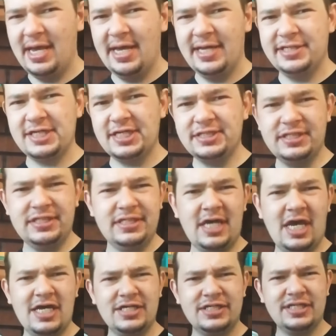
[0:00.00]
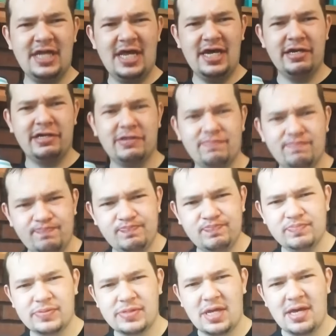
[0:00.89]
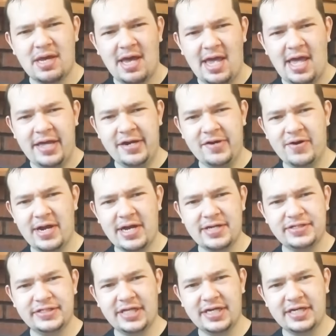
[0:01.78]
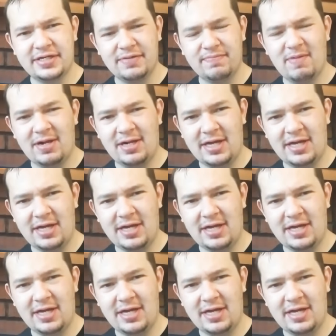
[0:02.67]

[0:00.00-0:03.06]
It doesn't taste like Airheads like a